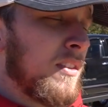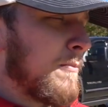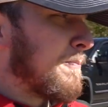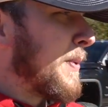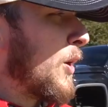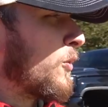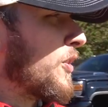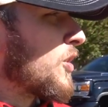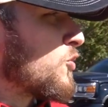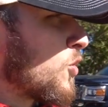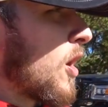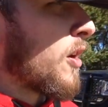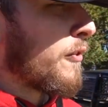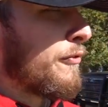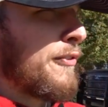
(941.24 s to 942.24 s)
building the
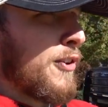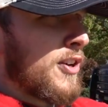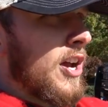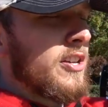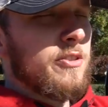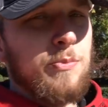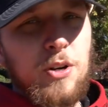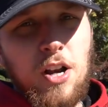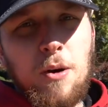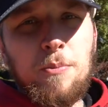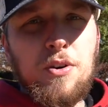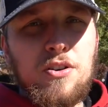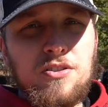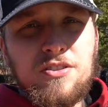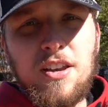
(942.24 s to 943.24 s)
truck for customer
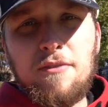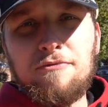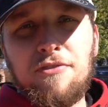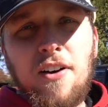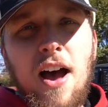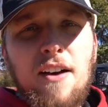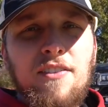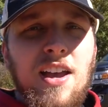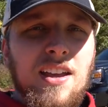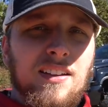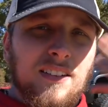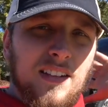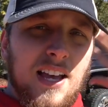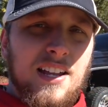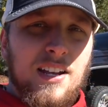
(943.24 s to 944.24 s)
number 758
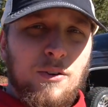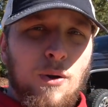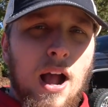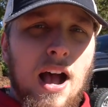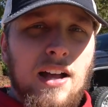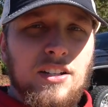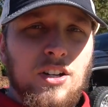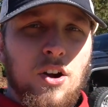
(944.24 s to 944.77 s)
and letting it ride.